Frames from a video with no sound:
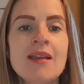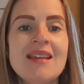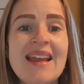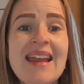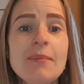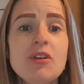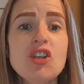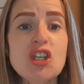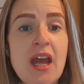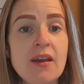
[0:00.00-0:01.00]
they can be
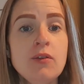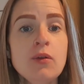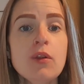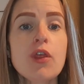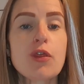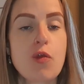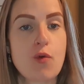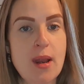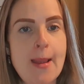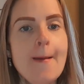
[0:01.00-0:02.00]
shared into
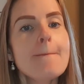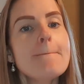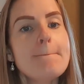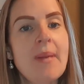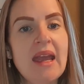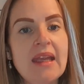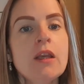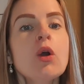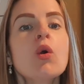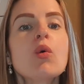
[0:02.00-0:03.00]
three
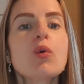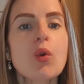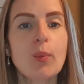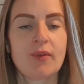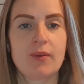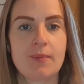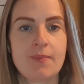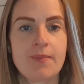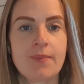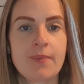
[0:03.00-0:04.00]
main groups.
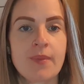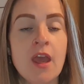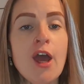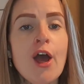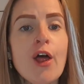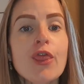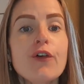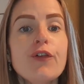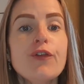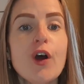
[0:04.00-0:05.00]

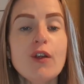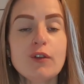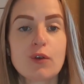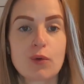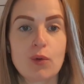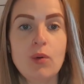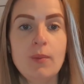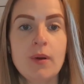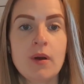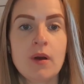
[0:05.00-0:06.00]
The first group